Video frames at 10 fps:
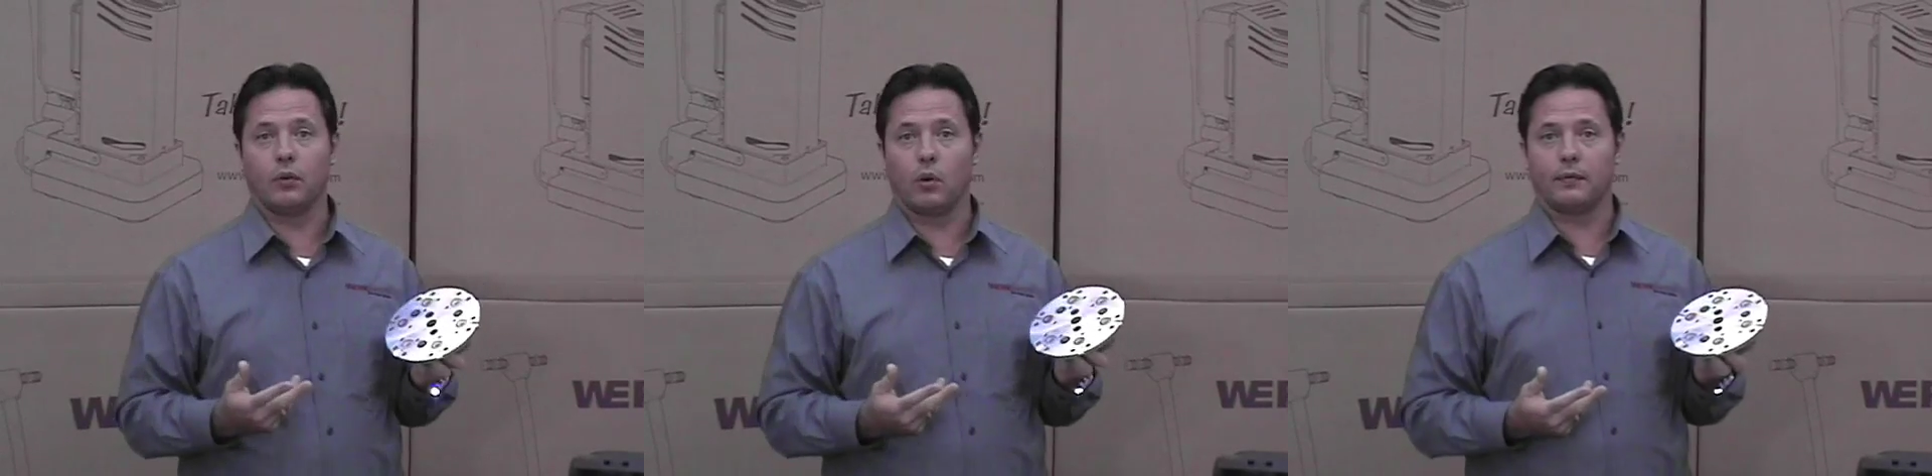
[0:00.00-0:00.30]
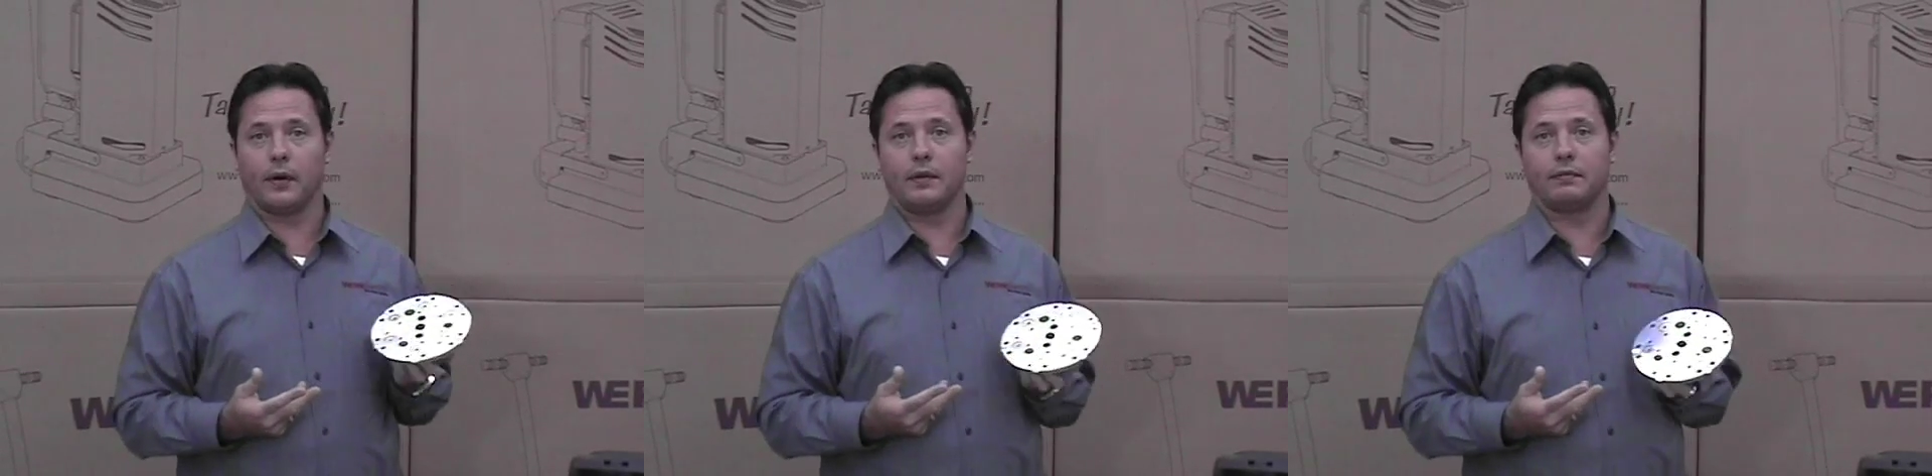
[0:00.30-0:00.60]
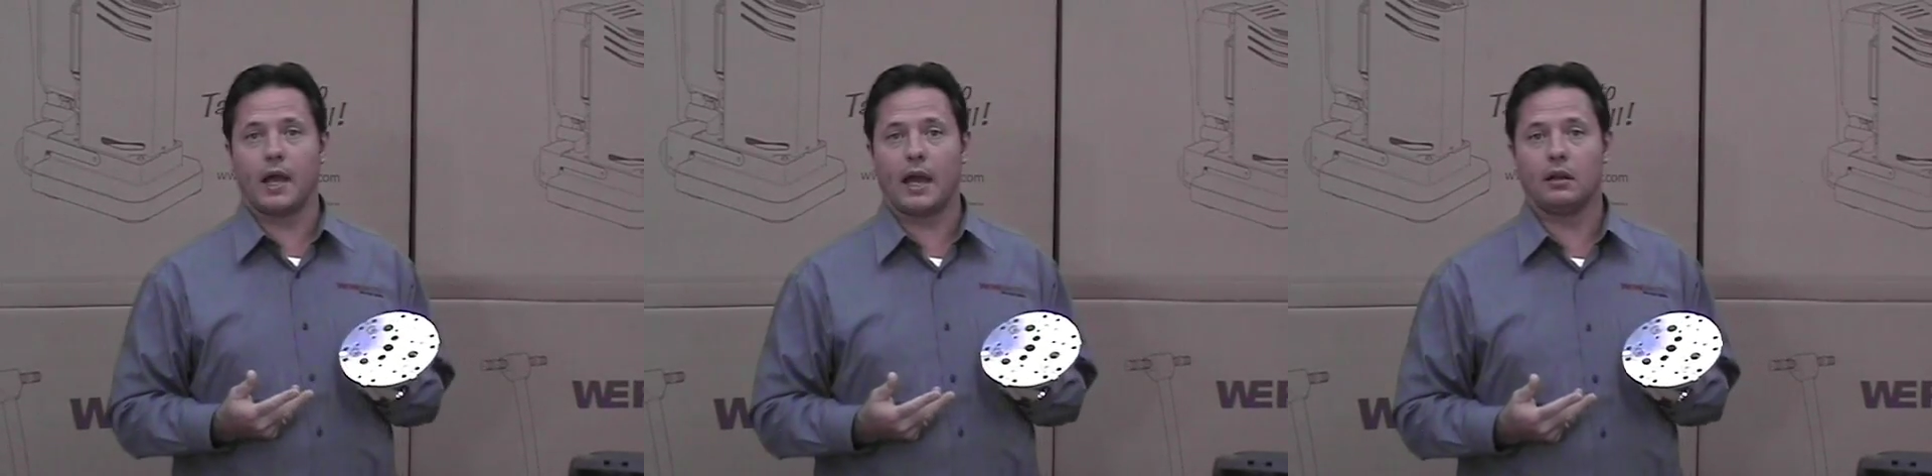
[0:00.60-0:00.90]
floor very
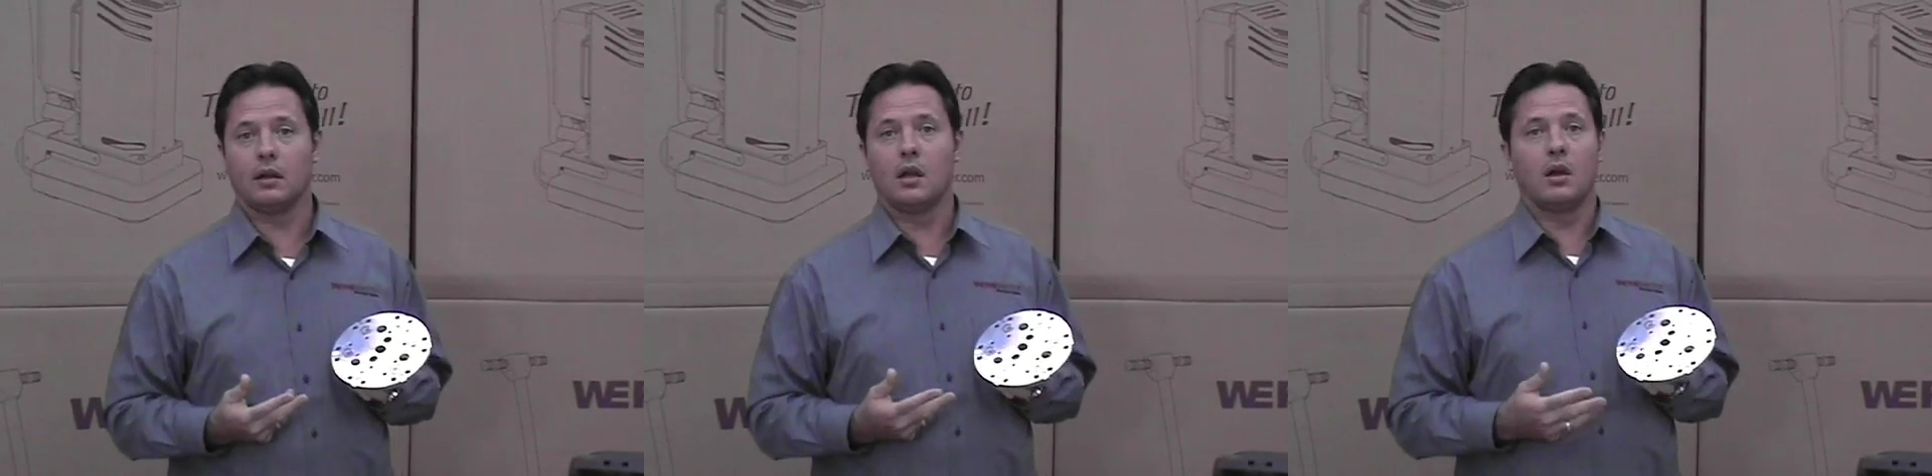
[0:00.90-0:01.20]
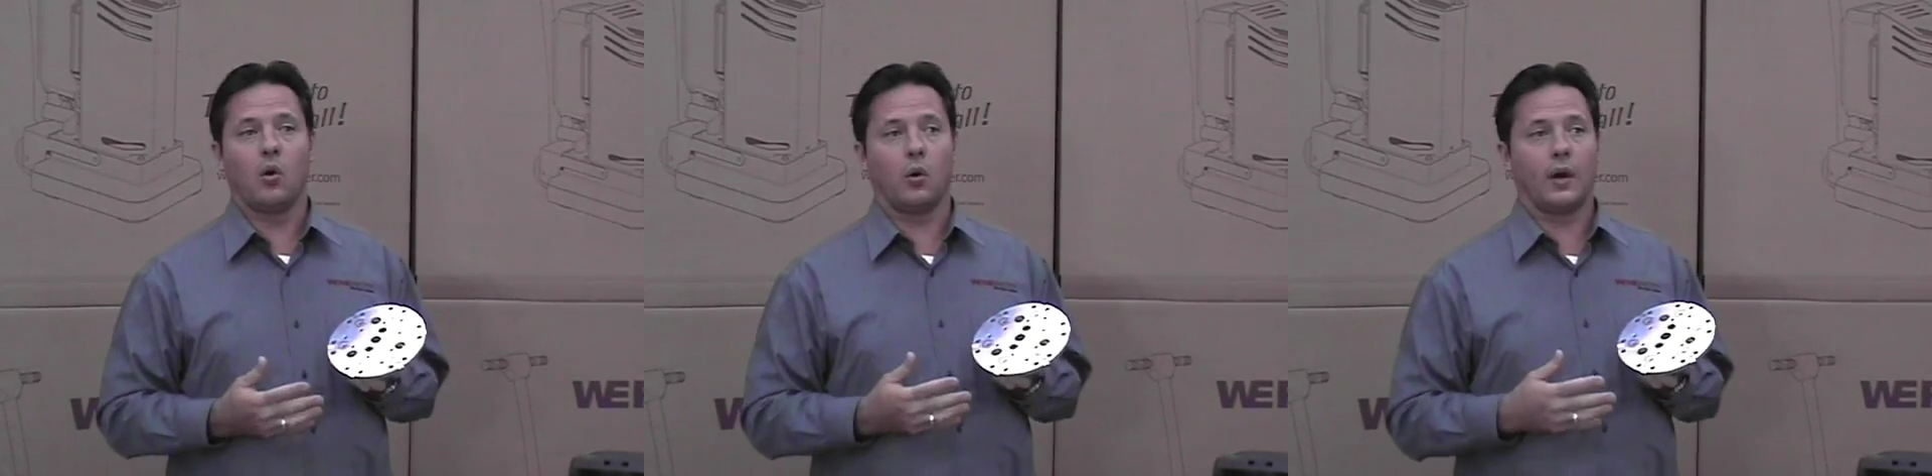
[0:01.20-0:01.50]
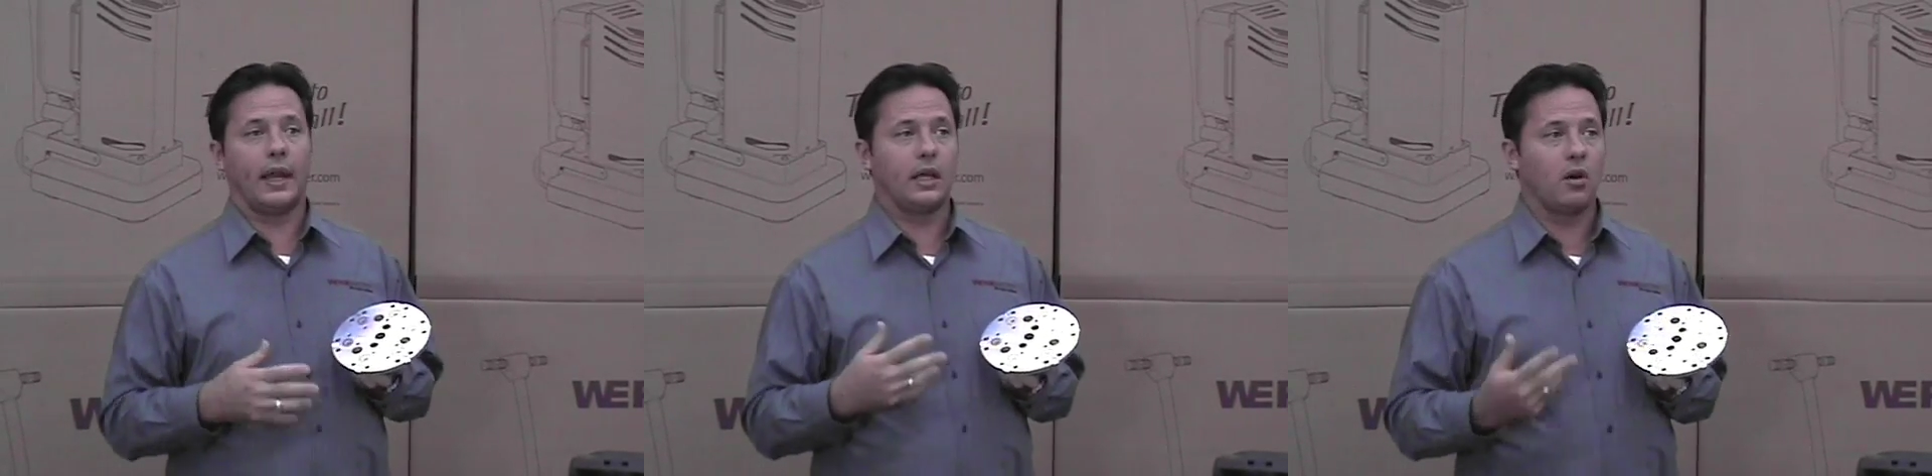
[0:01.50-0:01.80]
flat, or
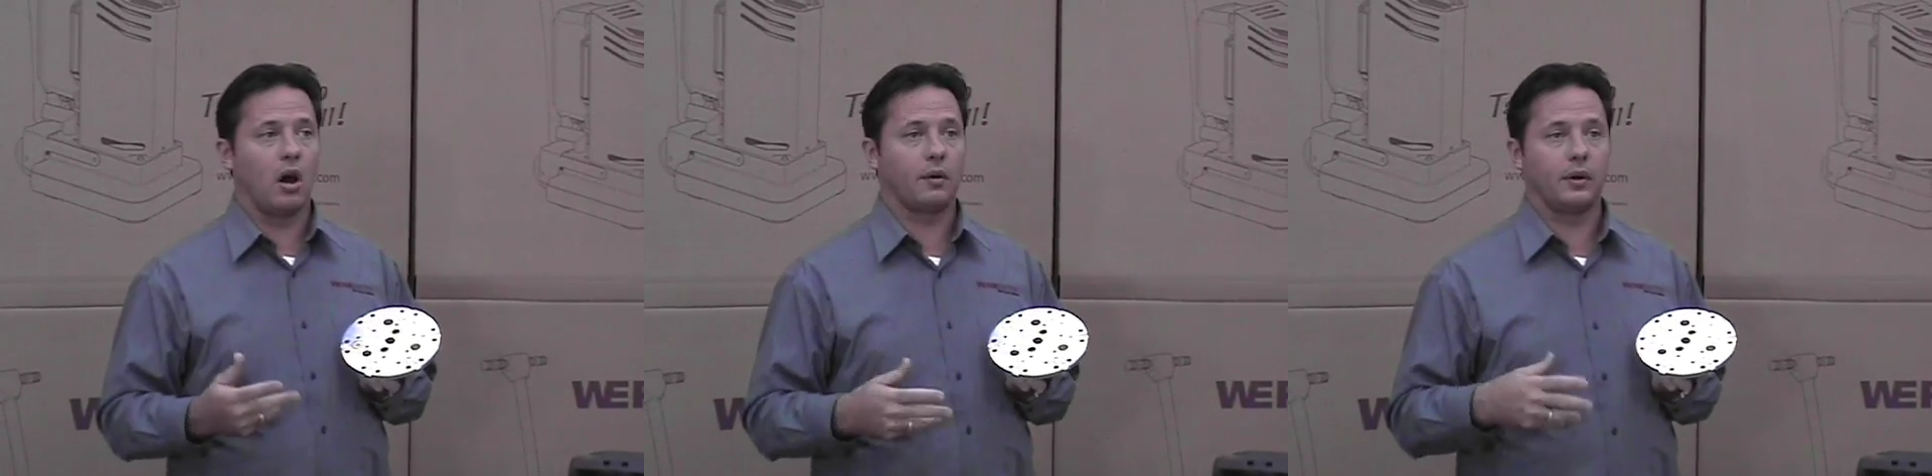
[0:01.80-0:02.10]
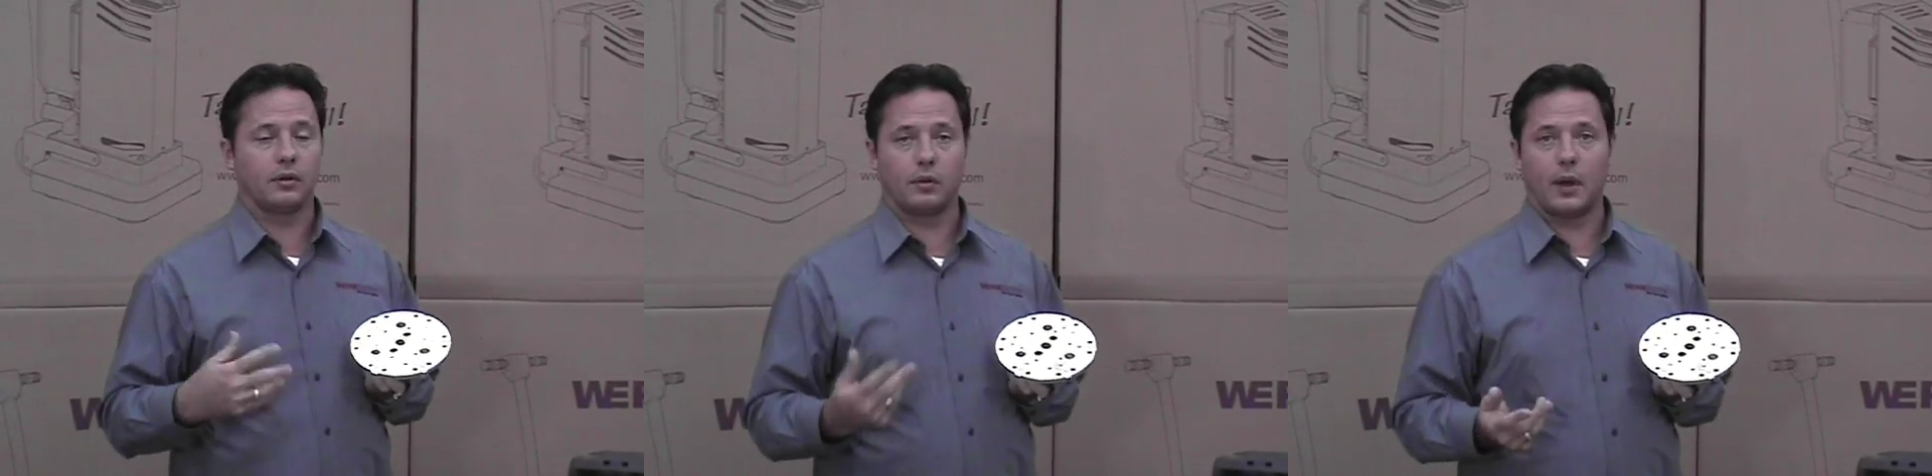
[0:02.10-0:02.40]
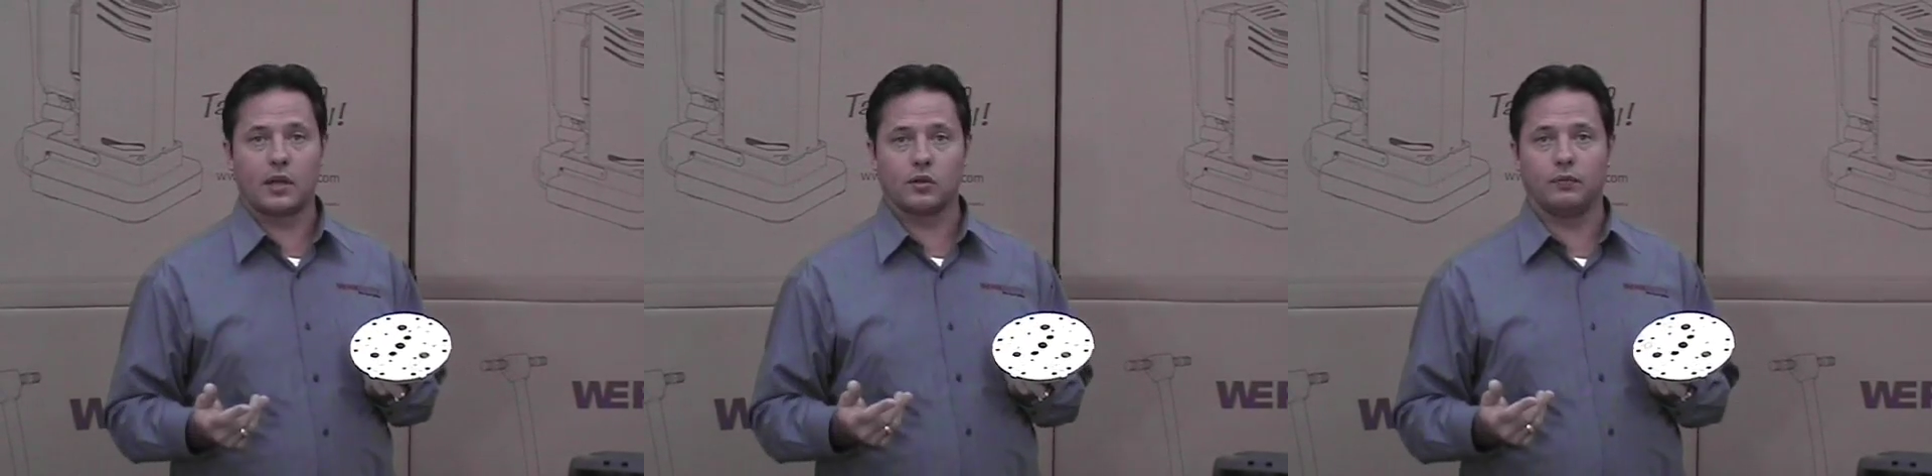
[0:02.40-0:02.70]
any concrete or terrazzo